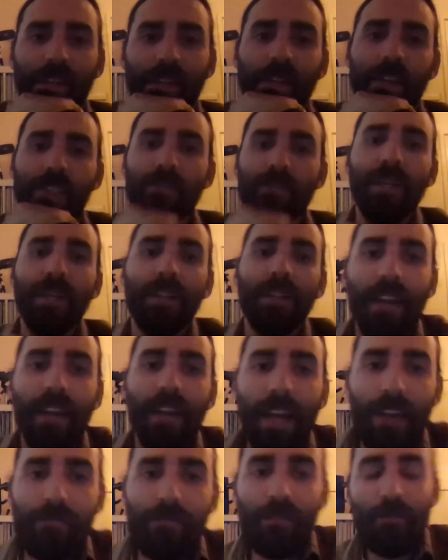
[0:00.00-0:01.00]
Thanks, Bill.
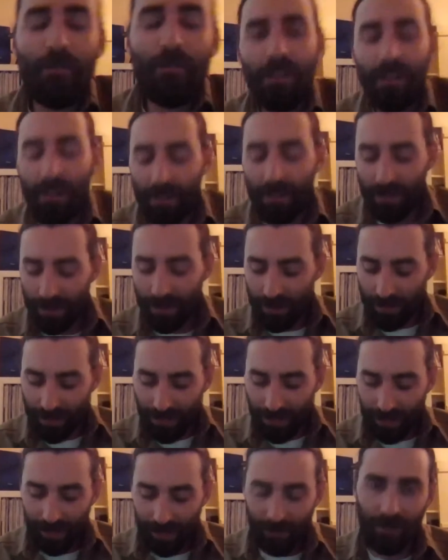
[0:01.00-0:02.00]
Hi, everyone.
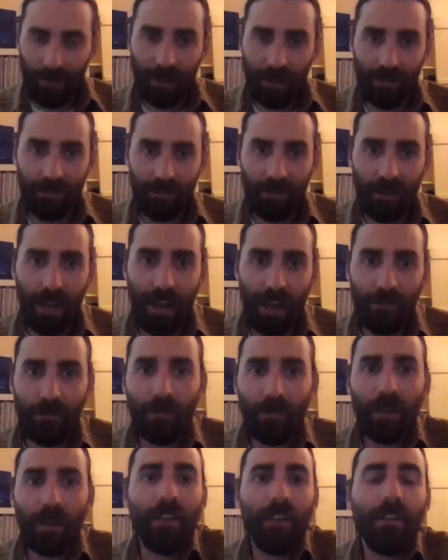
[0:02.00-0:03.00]
Um, thanks for
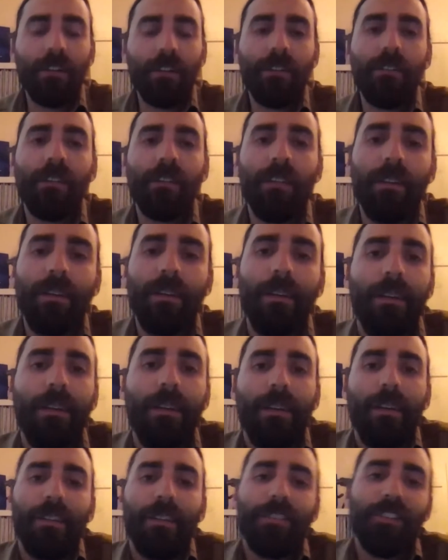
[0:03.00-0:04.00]
having me here
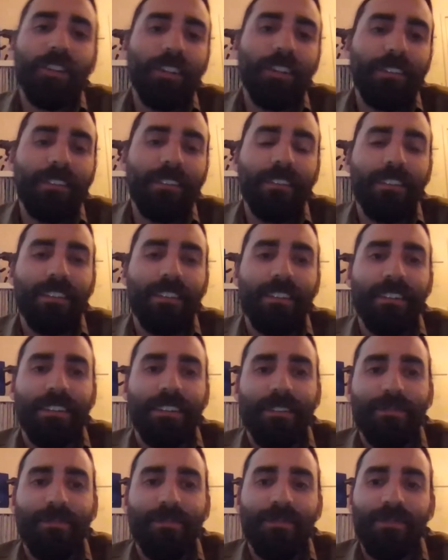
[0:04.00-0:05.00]
good
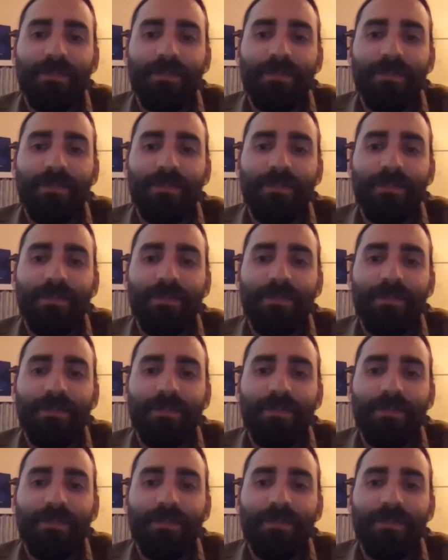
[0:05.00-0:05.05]
to